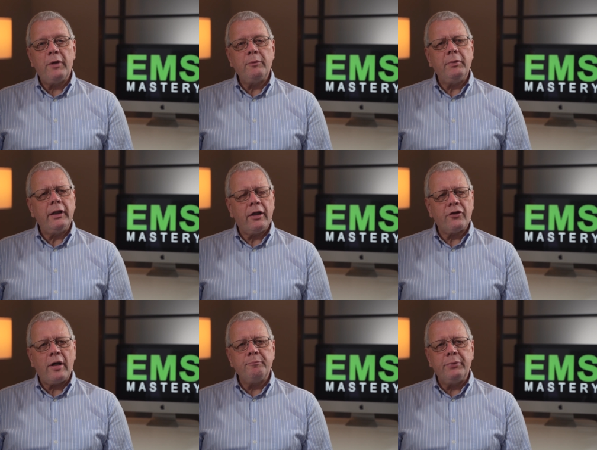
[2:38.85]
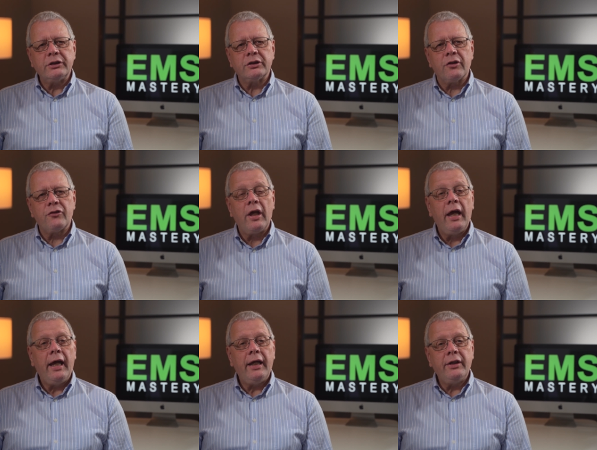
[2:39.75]
may be less ambitious
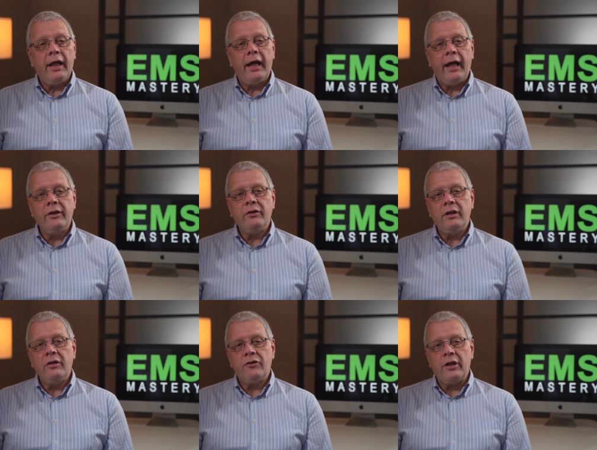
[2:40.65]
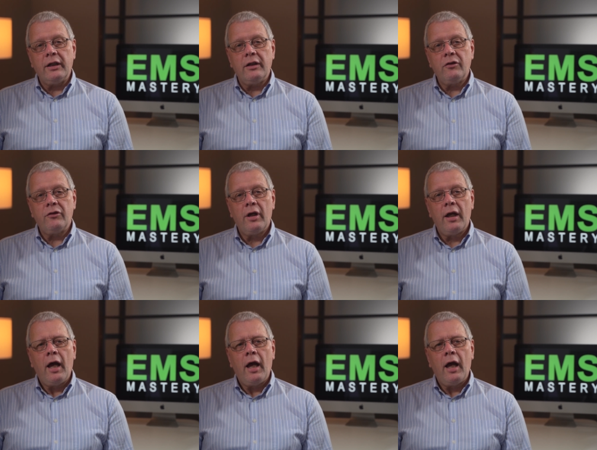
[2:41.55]
in their NDCs,